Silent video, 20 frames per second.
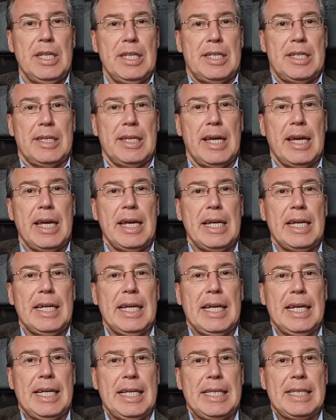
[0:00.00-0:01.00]
Today
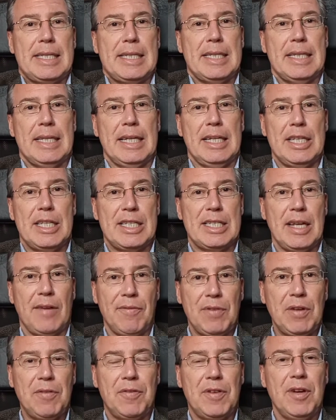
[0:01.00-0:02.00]
is the
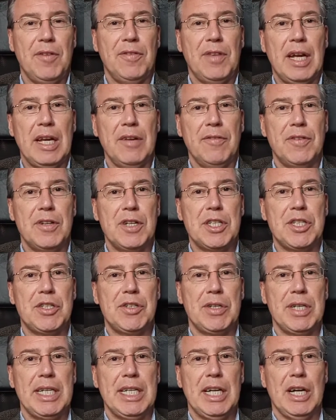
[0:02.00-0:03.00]
75th
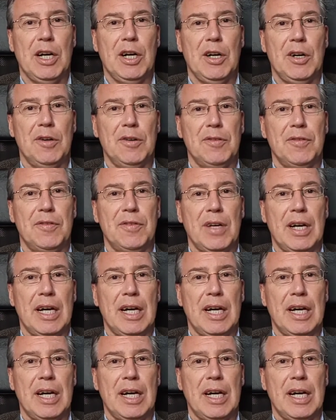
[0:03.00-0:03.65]
anniversary of